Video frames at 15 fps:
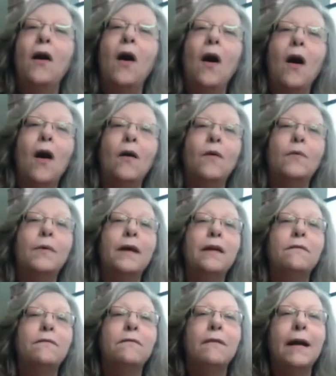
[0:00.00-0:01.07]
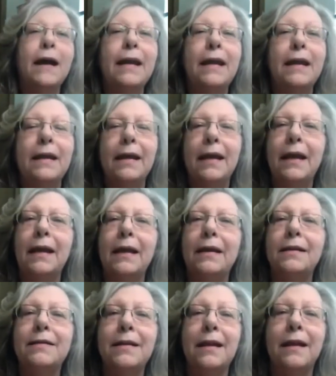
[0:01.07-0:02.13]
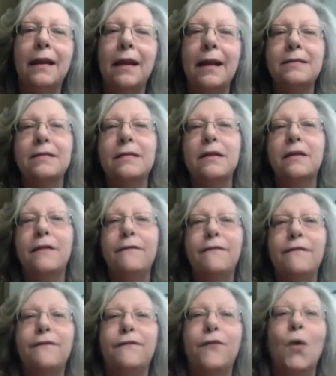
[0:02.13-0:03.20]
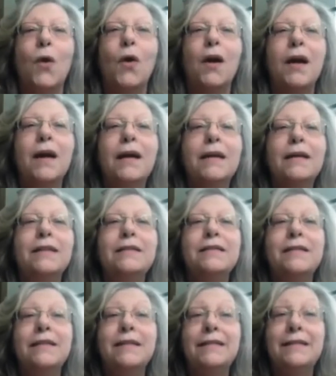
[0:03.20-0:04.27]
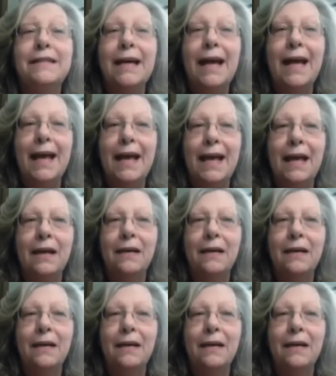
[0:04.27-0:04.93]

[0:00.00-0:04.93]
are we ready to get into the lesson for today?